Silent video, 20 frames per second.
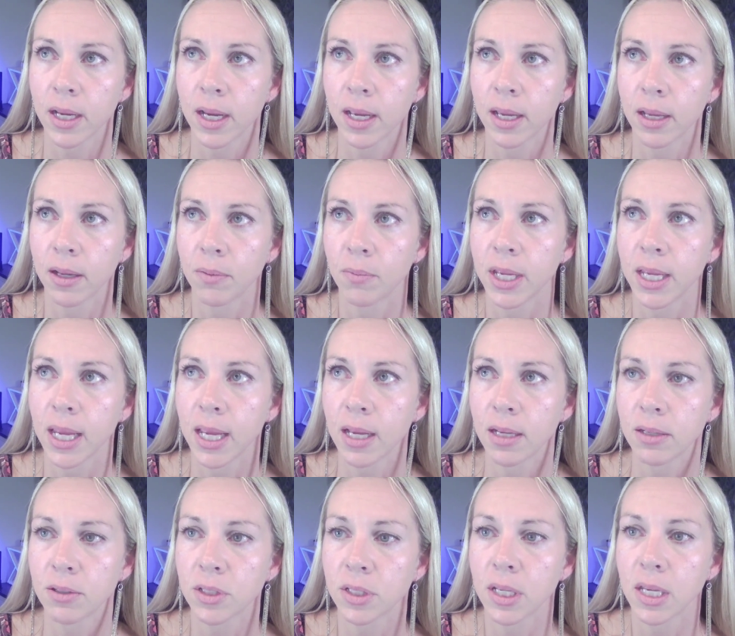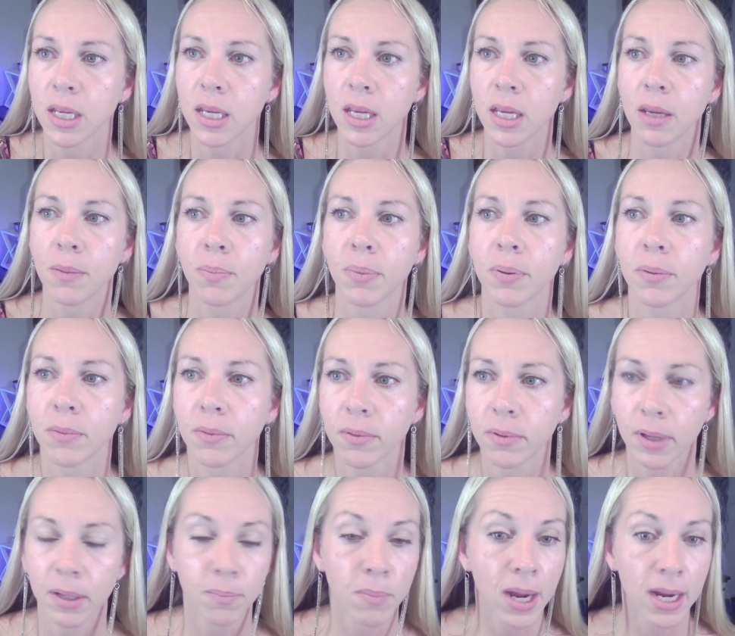And we can't just keep,
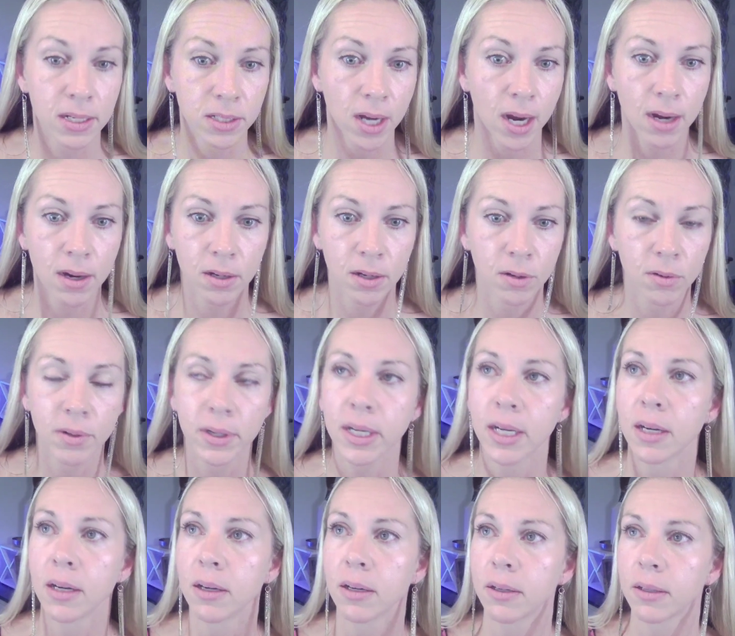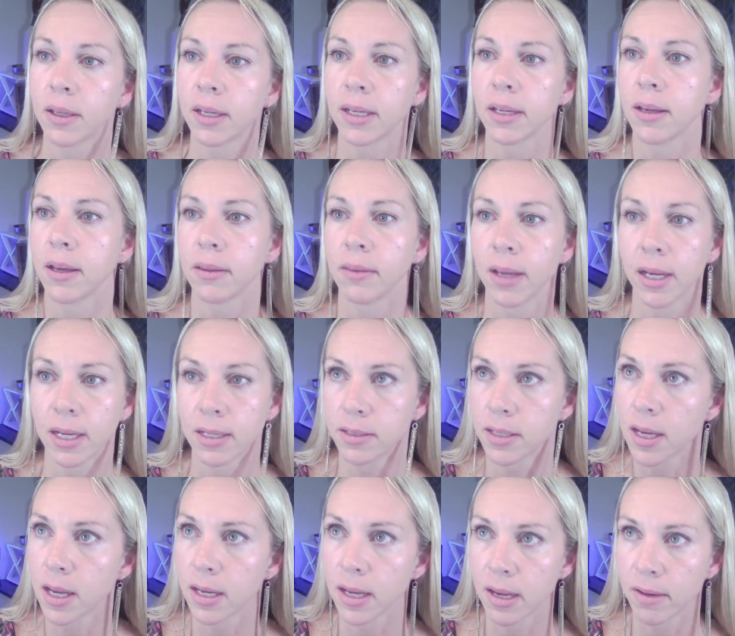like, my entire career, like I
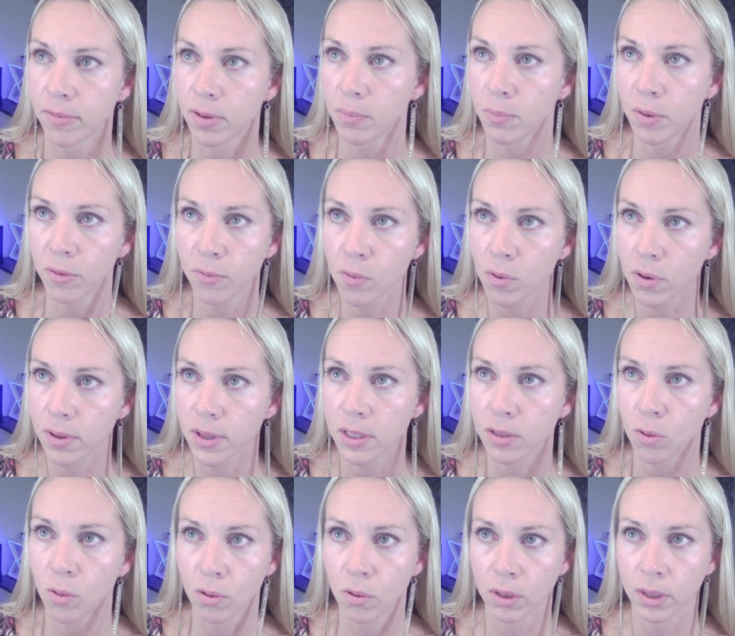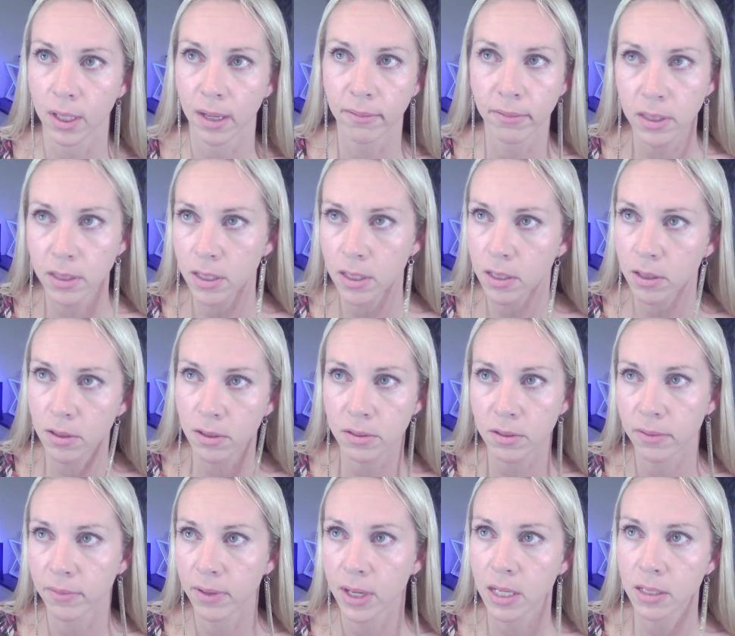said, even before this whole 11
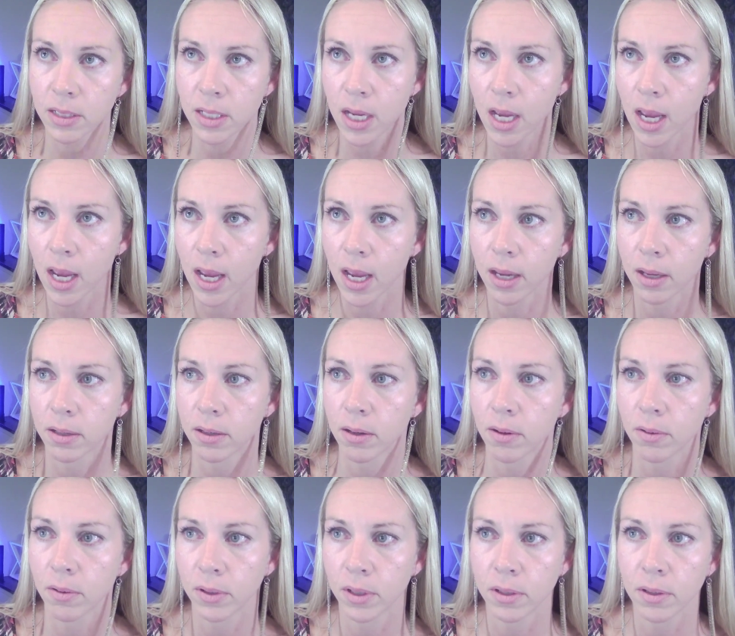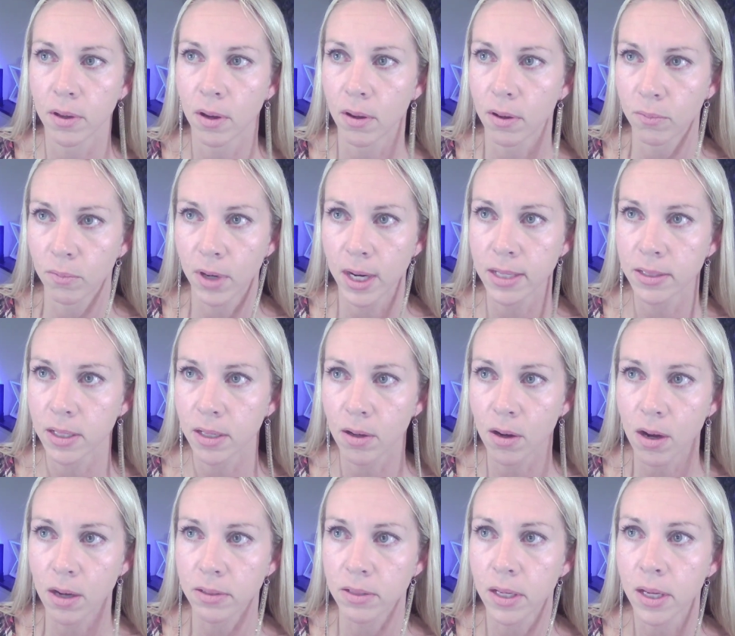years of ACA and rising
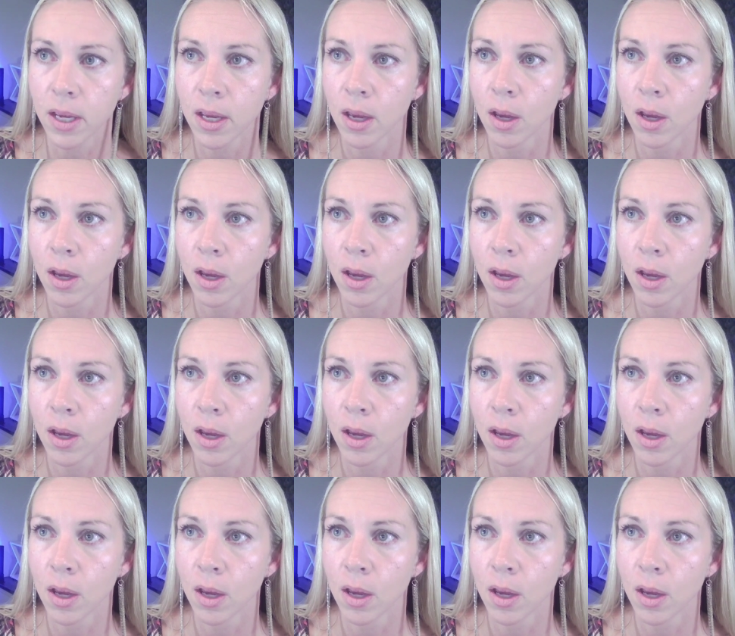costs,